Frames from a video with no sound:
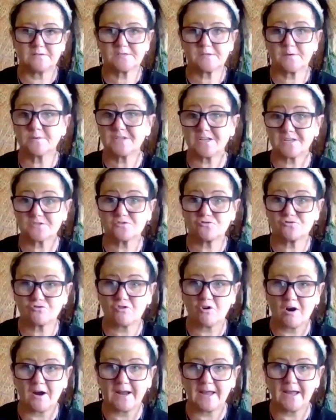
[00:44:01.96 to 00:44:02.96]
so it doesn't
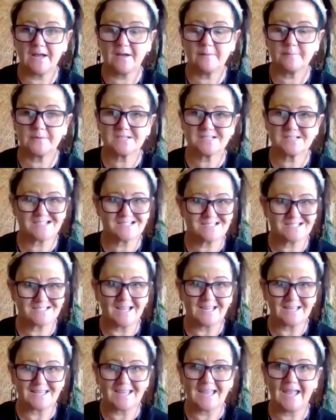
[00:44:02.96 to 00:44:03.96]
dry out because it,
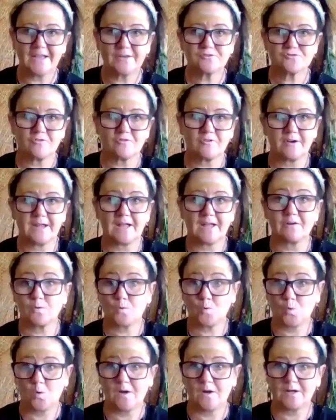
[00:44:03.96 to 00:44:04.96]
it can dry out
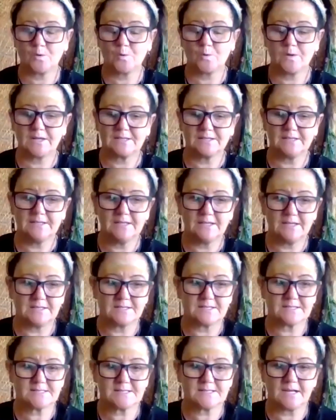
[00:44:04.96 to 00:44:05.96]
quite quickly in the
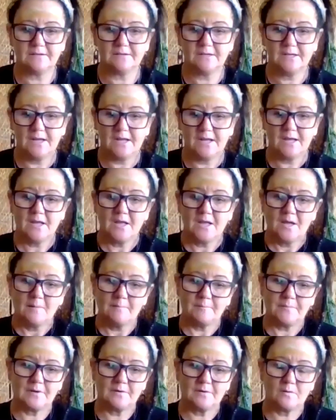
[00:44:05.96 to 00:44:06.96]
sun.
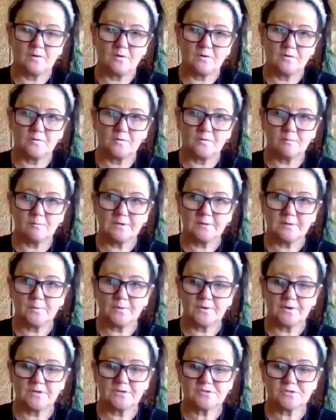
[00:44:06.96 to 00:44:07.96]
But normally what
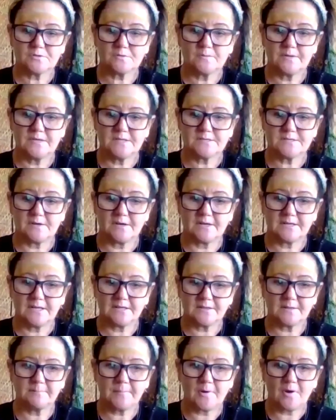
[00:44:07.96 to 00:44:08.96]
I do is I get
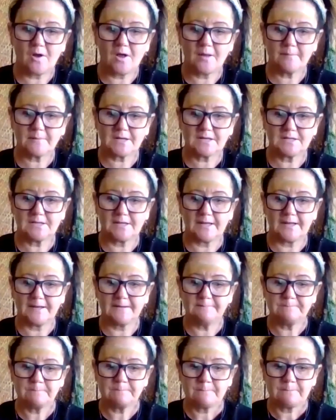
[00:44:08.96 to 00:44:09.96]
the pipe
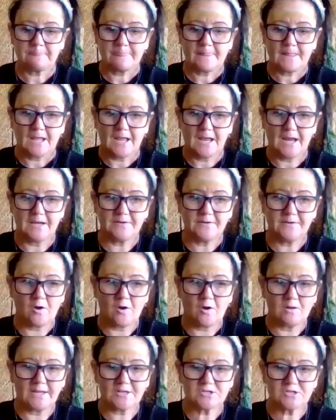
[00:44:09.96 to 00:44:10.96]
clay and
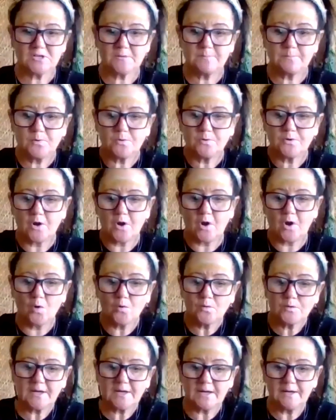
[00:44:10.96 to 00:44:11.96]
I'll actually put
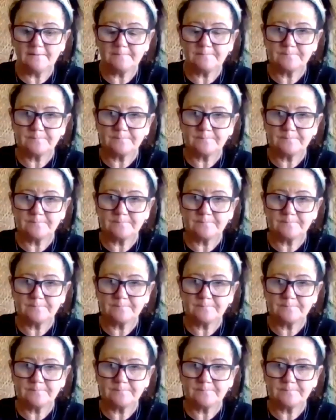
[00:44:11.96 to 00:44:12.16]
ochre